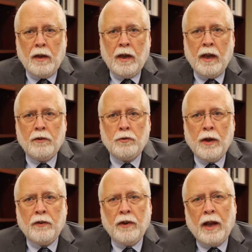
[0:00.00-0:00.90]
And
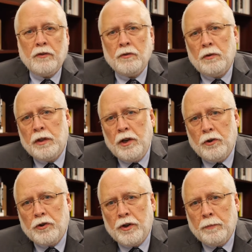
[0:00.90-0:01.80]
transactional
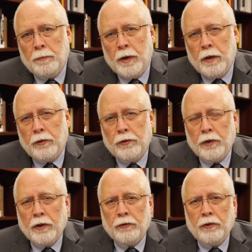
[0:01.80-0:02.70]
leadership is
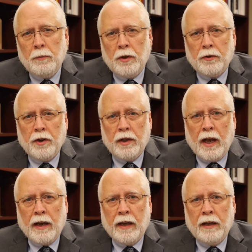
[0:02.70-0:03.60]
similar to
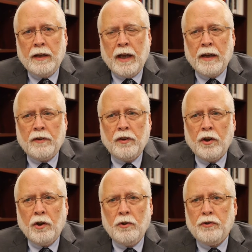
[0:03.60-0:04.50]
that in that it's a
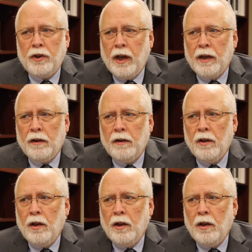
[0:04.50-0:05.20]
negotiated,